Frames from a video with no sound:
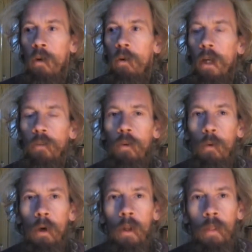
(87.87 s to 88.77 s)
Right, so
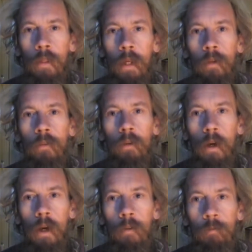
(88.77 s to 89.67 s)
one of the things
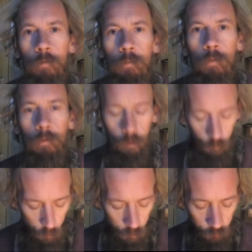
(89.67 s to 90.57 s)
I've
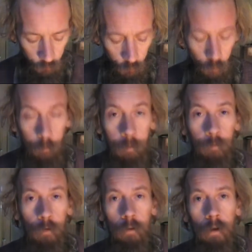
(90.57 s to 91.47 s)
just wanted to do
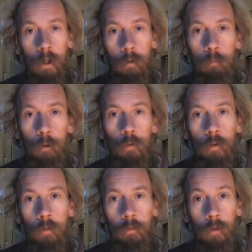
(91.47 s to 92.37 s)
before I move
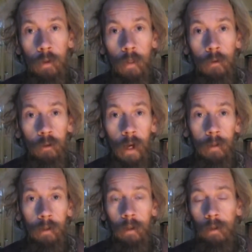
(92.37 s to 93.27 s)
over to the other
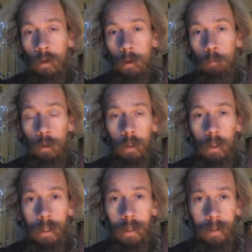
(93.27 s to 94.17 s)
channel, and I'll put a
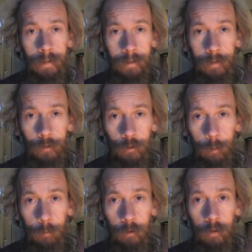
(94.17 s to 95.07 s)
link in the
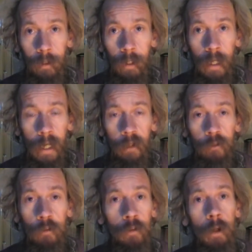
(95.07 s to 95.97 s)
description. It's
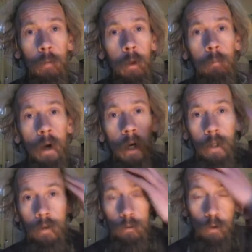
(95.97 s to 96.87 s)
just going to be
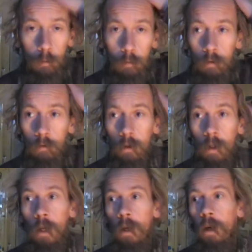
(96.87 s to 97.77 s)
my normal,
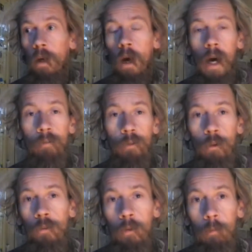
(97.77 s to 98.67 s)
I haven't
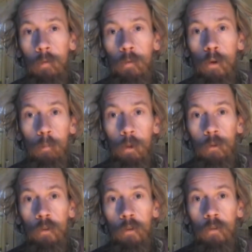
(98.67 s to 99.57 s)
used it before, but
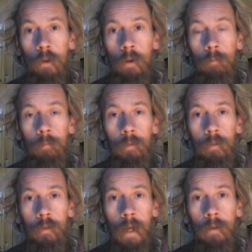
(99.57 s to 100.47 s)
just a
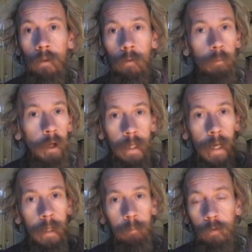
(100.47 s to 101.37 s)
standard my
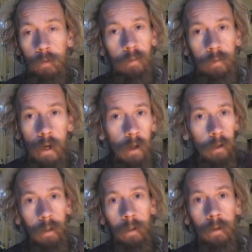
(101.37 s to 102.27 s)
name, Stephen
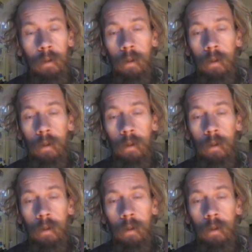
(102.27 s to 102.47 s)
Hartley,